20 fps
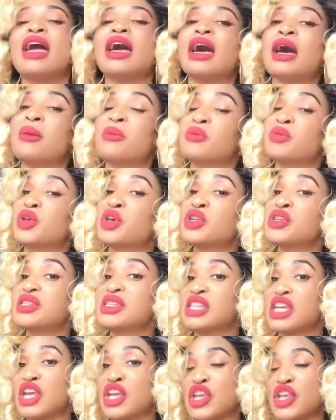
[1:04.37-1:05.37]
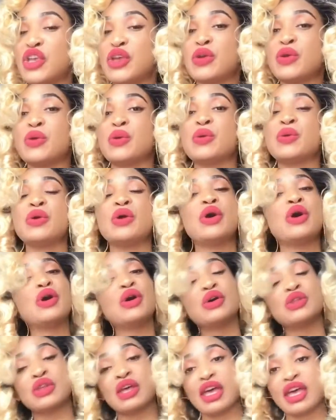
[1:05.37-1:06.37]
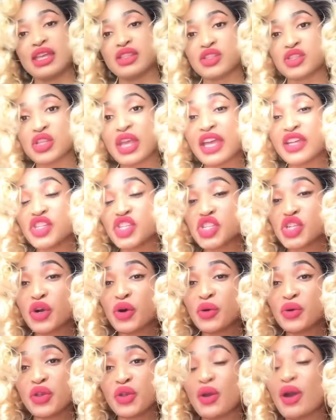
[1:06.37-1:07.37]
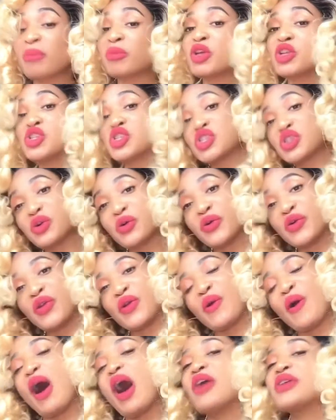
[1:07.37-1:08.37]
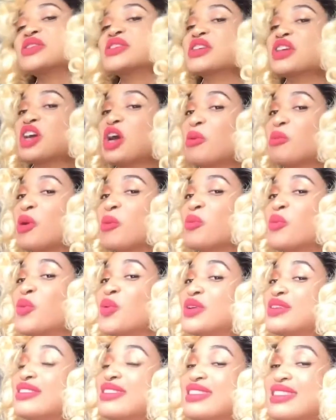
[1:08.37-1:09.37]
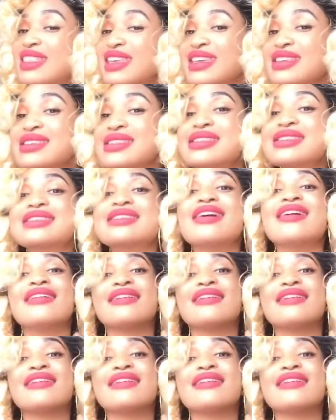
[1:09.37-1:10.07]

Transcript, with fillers: I'm gonna take you and show you, I'm gonna show you how to come up with this